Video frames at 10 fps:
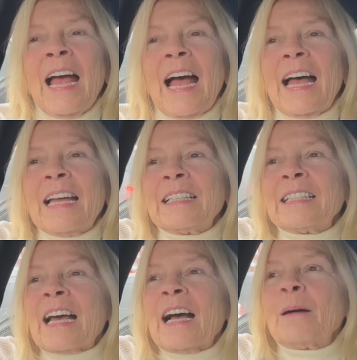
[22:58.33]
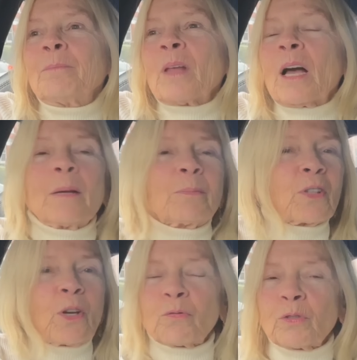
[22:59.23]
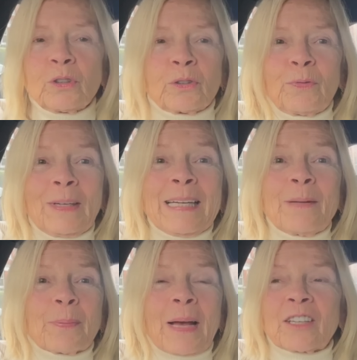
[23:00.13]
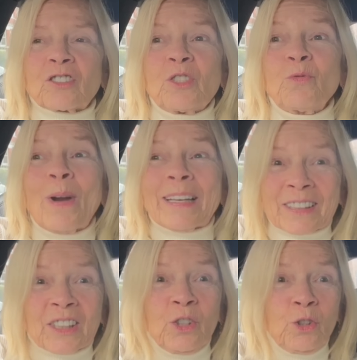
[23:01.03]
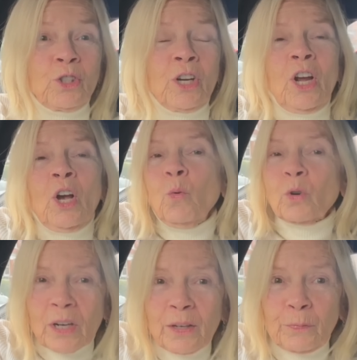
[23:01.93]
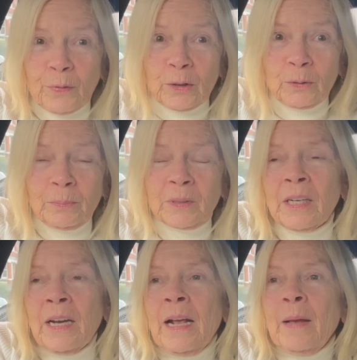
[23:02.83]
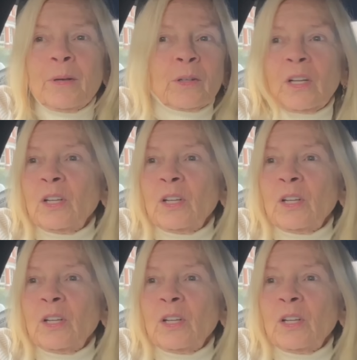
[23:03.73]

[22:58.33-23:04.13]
And um, I am so thrilled Philippe actually rescued what I'd filmed, because a